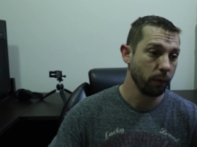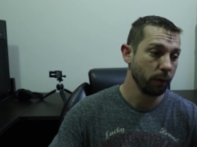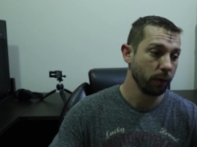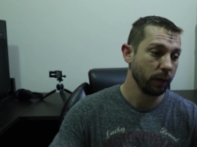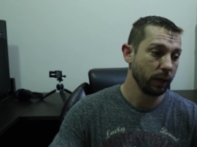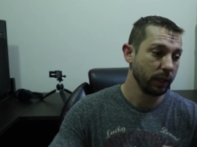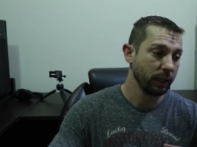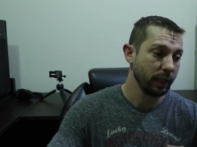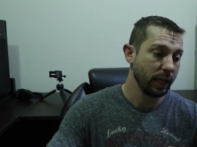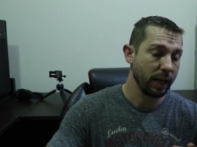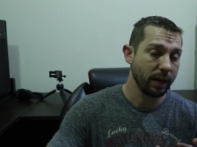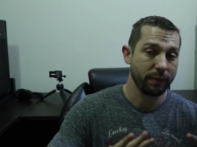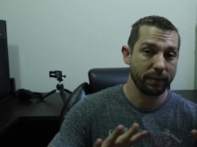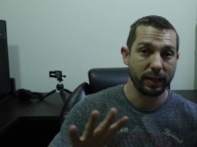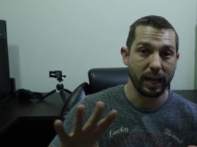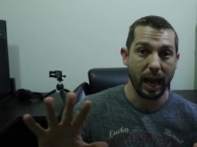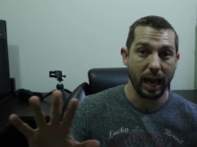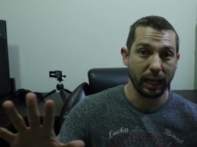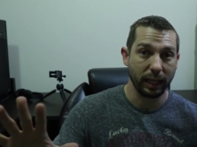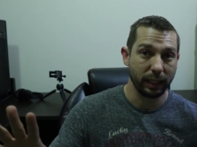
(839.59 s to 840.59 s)
or a lot of
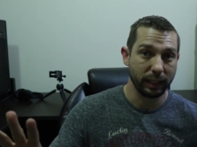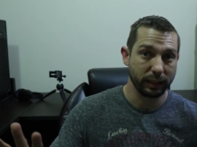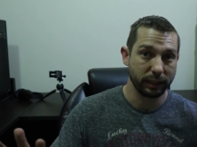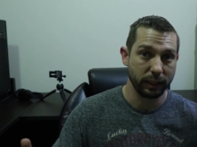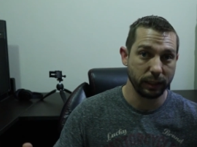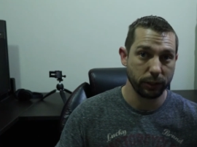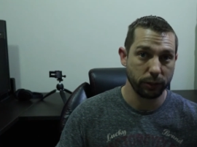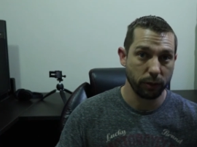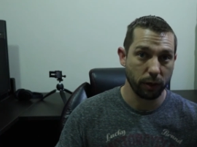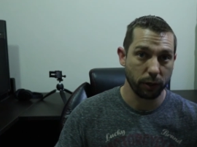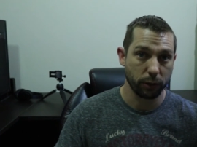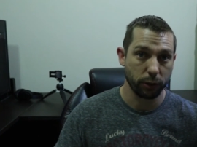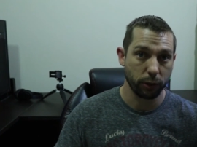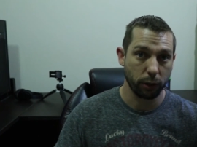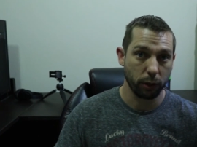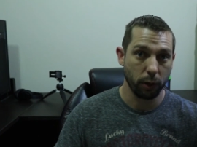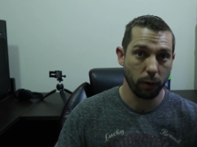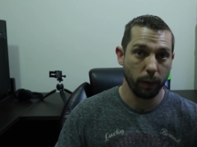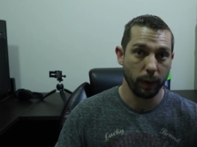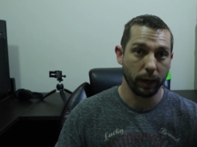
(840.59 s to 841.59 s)
galaxy structure
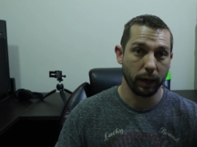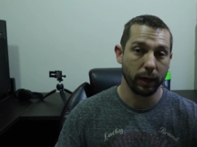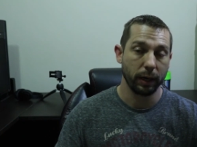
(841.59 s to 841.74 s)
going